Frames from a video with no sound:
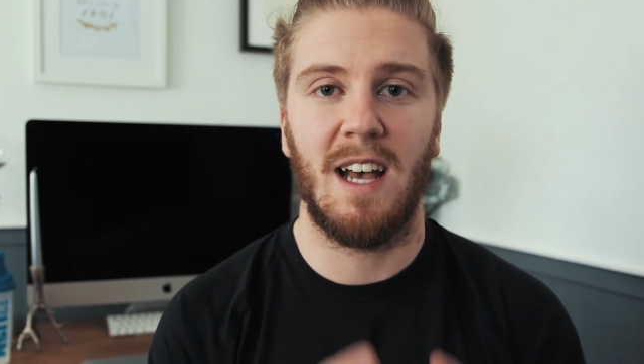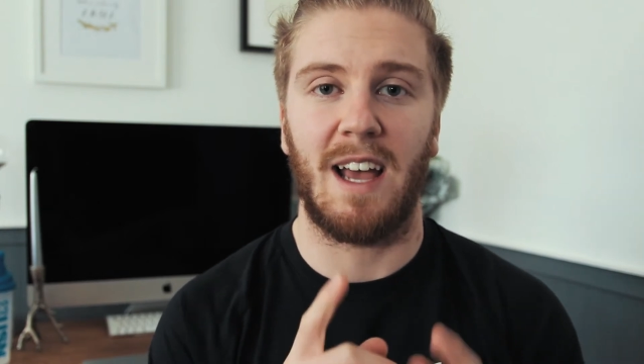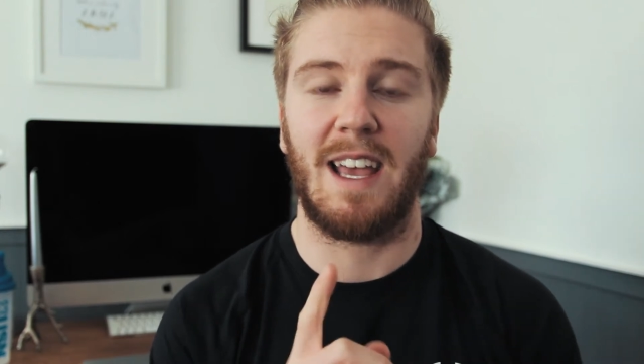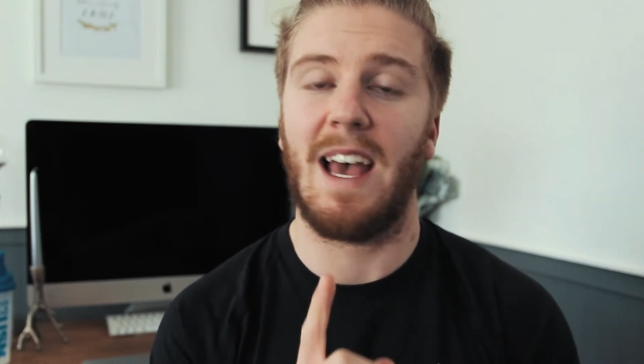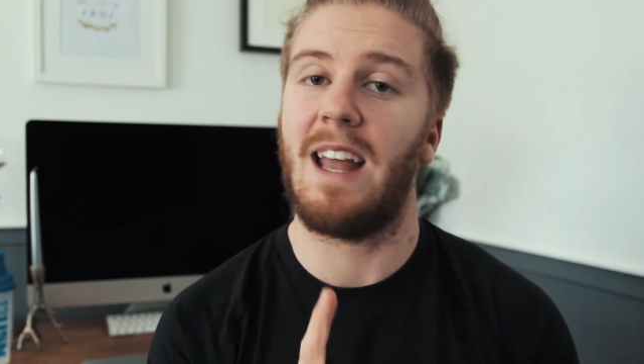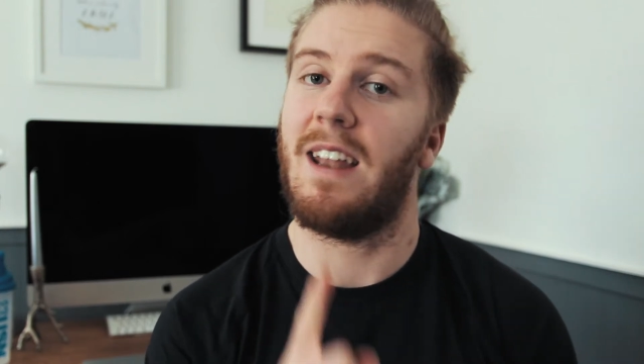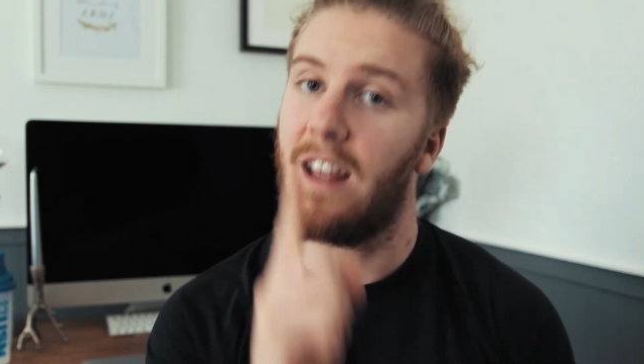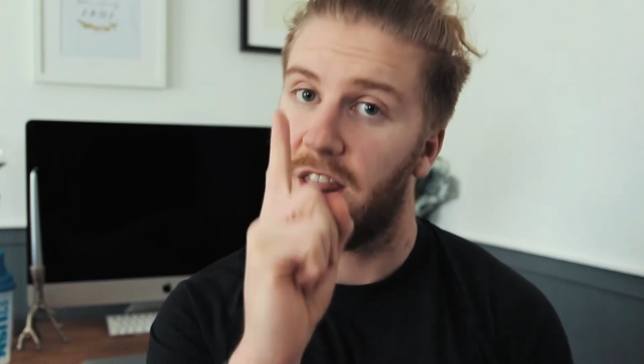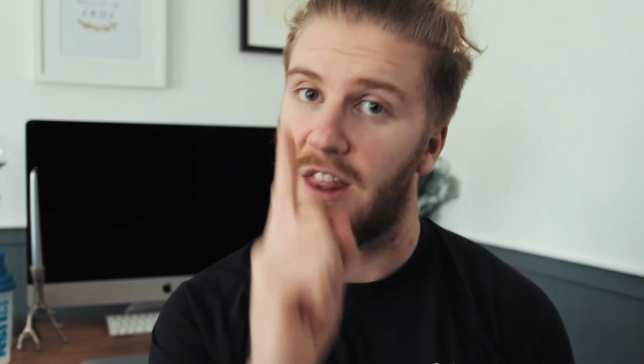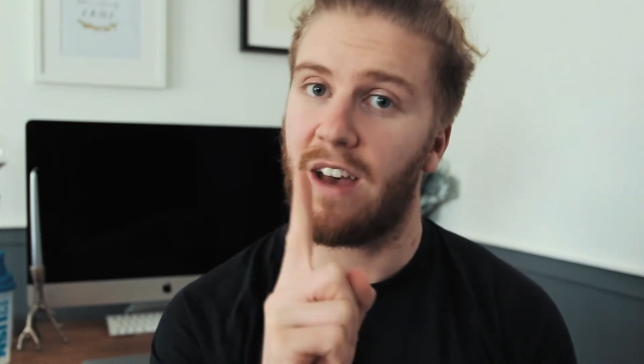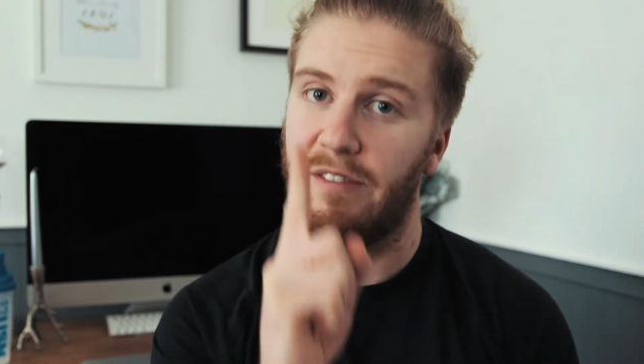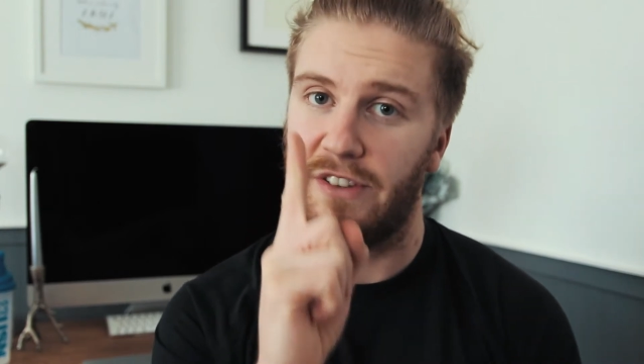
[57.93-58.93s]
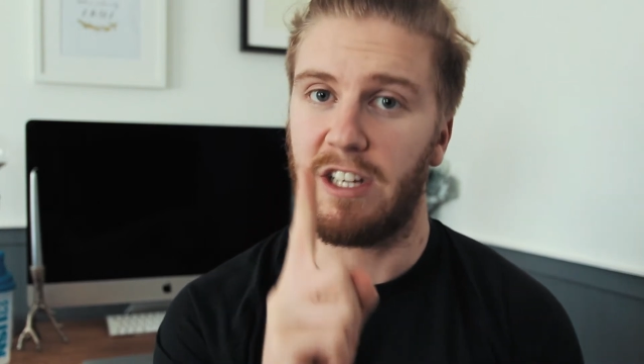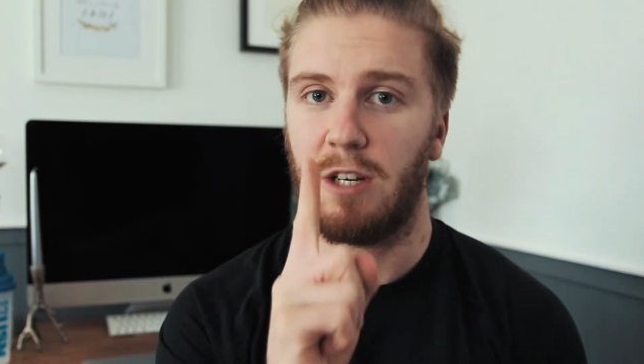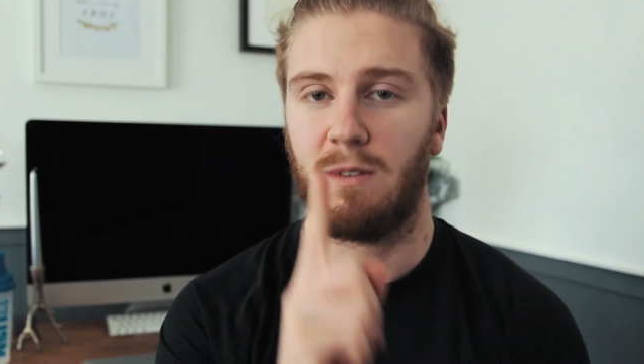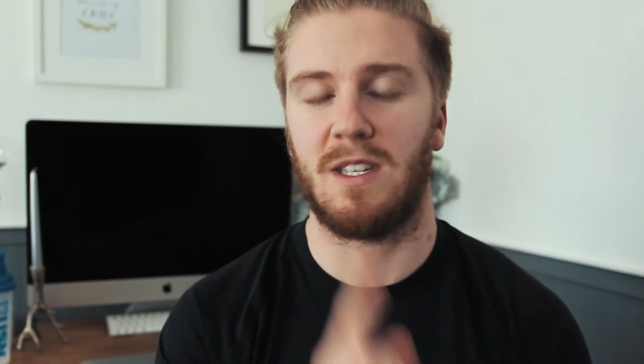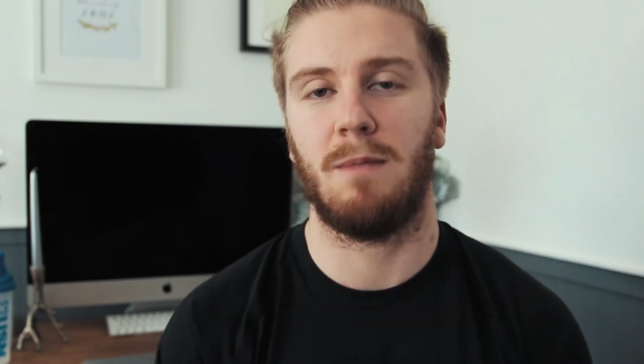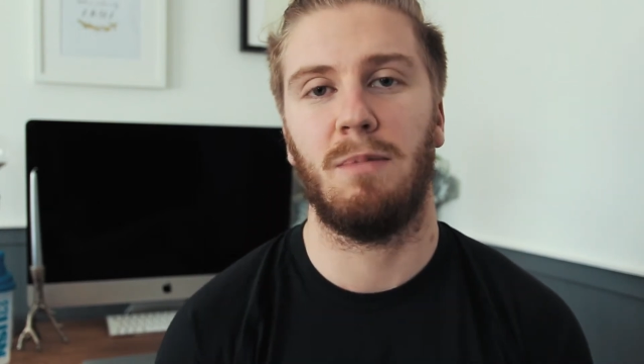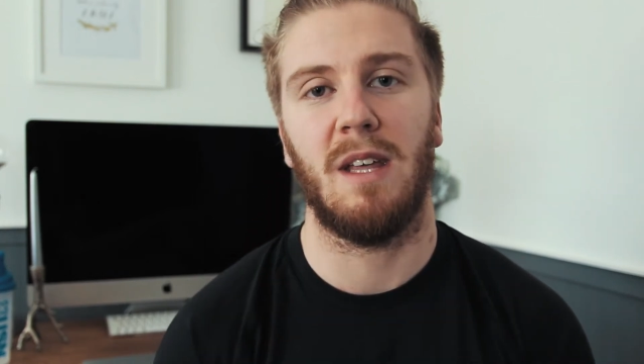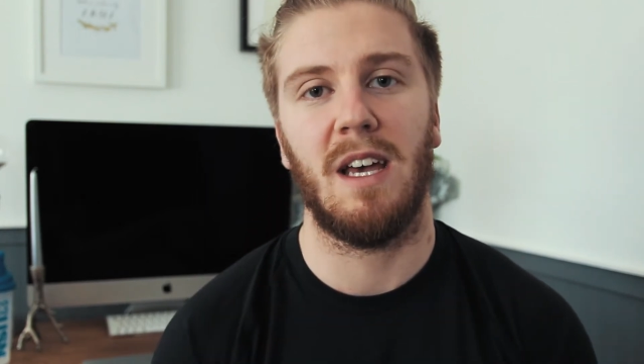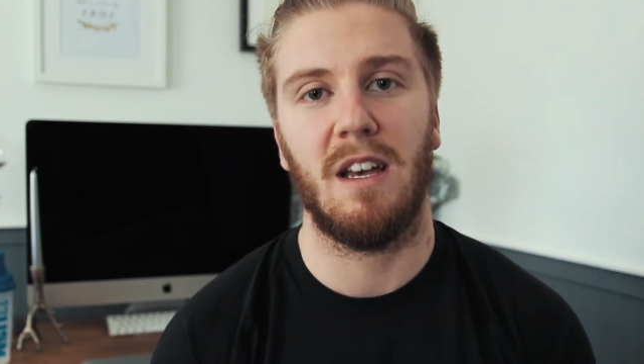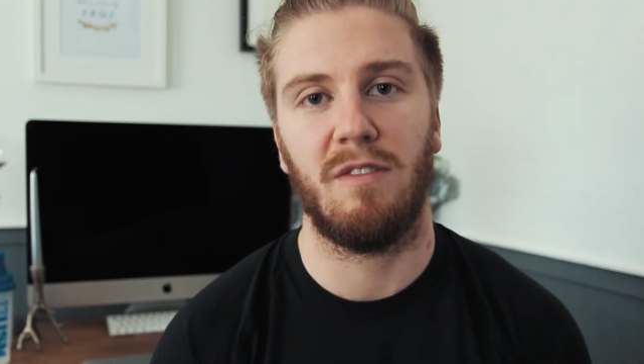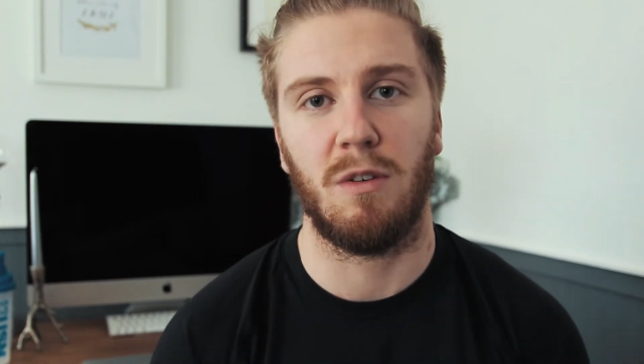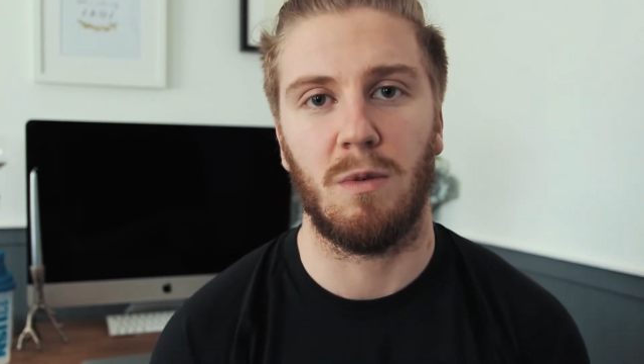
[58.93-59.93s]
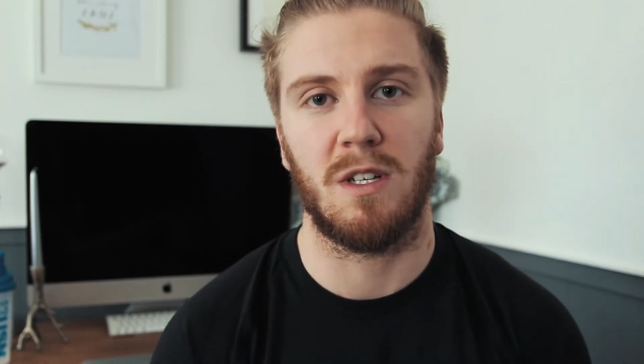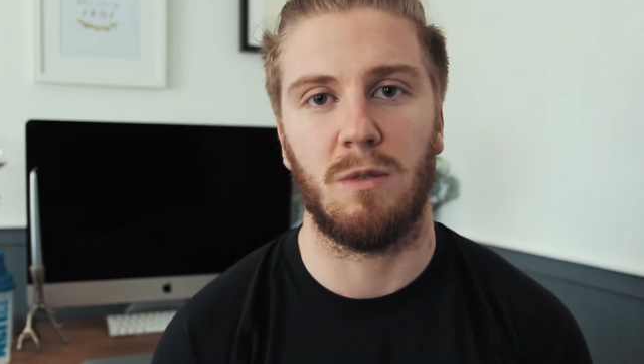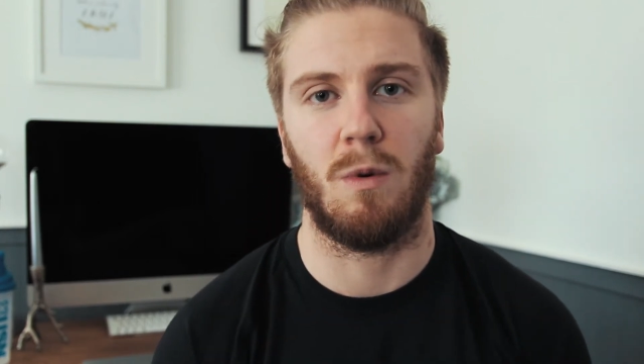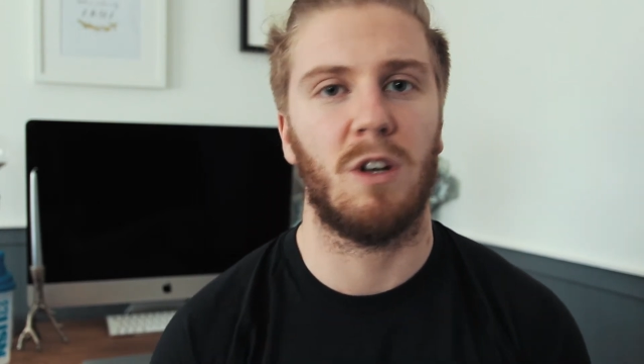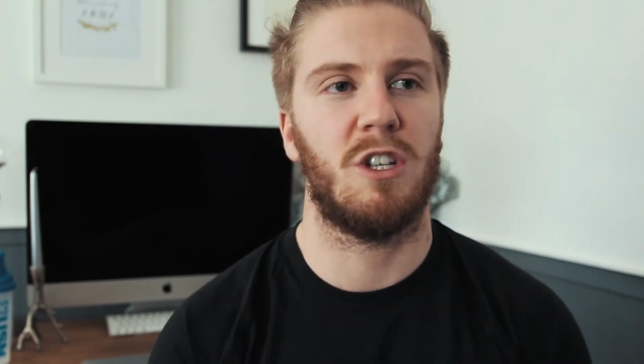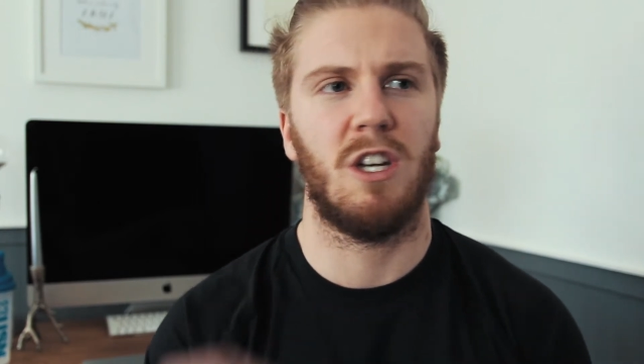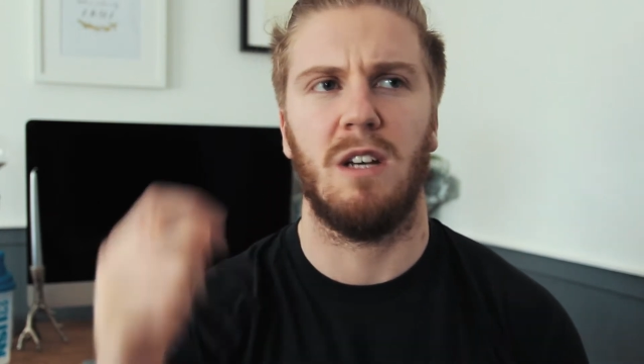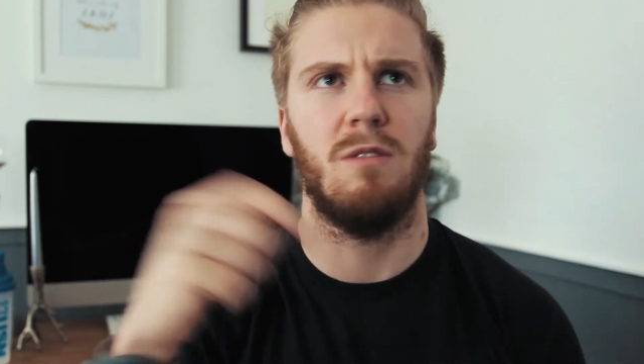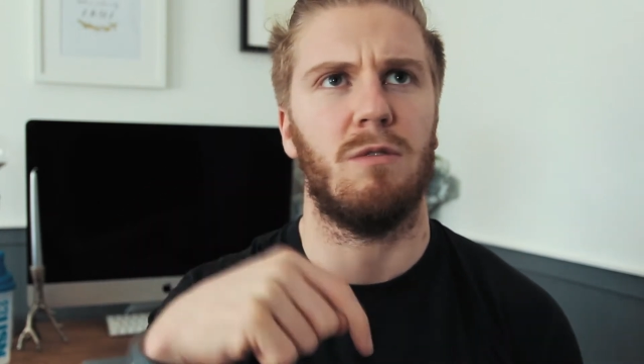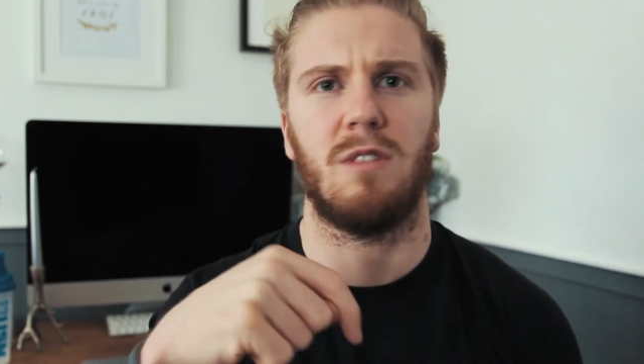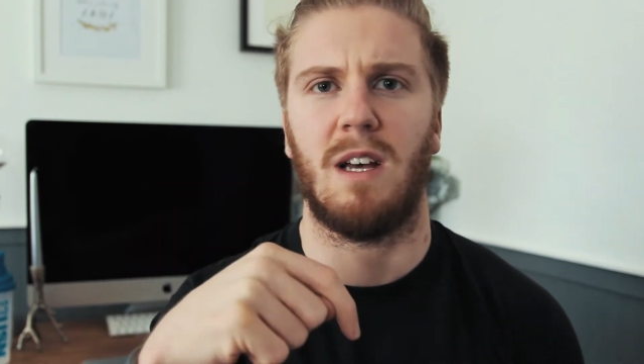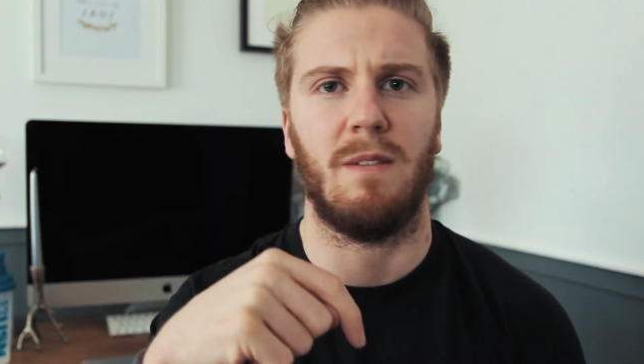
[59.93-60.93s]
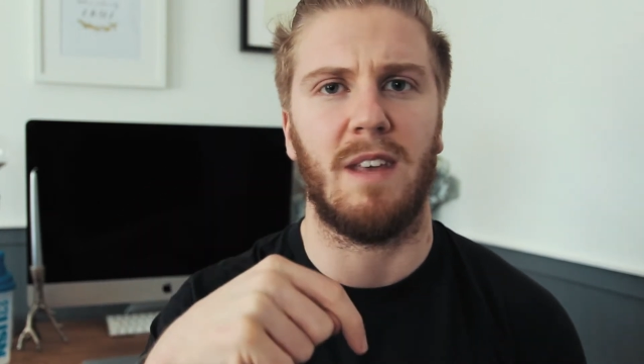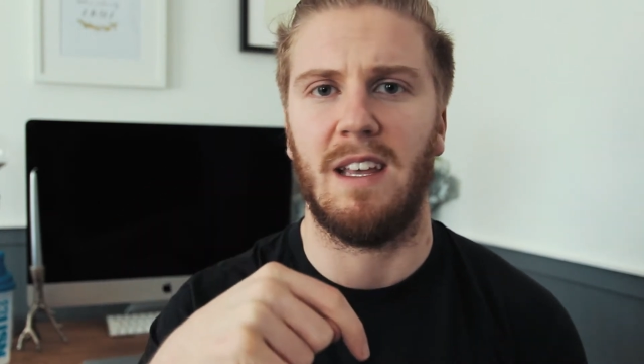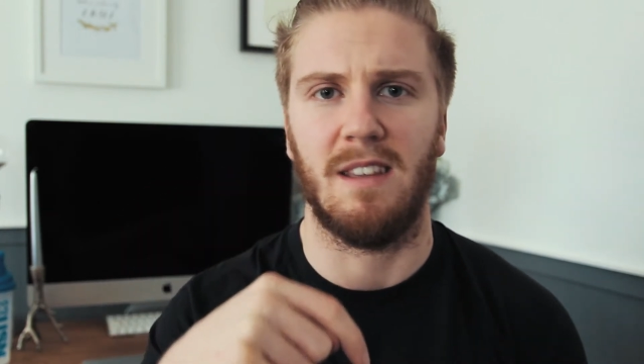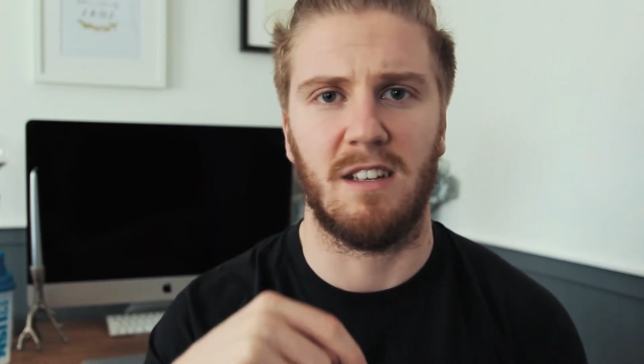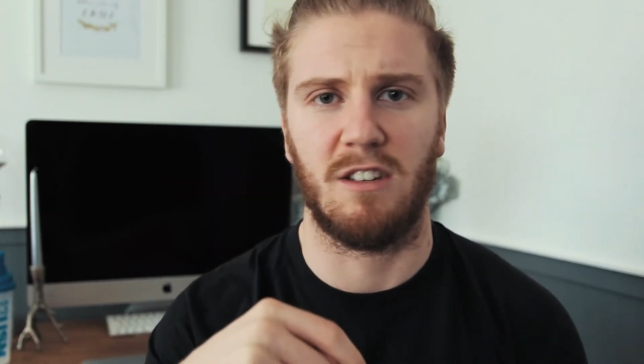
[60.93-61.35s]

Again, that video is up there if you want to watch it, or down there in the